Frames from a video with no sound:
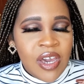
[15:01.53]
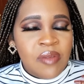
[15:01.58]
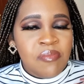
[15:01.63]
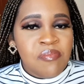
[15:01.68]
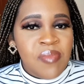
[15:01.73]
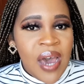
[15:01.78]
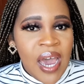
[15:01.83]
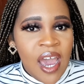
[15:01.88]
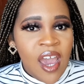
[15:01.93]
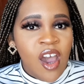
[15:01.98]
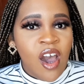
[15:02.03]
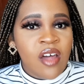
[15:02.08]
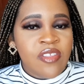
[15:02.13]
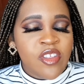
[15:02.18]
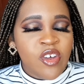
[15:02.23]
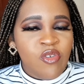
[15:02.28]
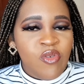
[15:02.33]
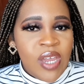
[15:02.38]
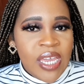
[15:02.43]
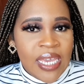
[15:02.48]
and buy on
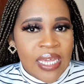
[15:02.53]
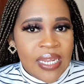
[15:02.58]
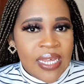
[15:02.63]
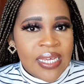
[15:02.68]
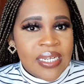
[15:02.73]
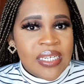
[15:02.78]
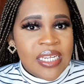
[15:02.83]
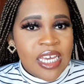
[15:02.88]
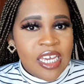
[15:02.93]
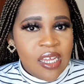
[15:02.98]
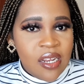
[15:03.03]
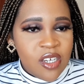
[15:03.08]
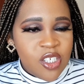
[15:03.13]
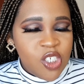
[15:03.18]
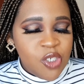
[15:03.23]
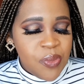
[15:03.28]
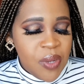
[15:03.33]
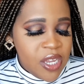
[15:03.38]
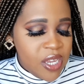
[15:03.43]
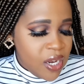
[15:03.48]
the regular, regular,
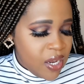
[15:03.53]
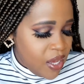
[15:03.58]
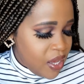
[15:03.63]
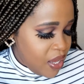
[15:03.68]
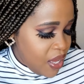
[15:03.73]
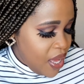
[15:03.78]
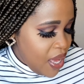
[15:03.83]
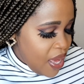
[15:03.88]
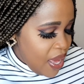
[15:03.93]
schmegular.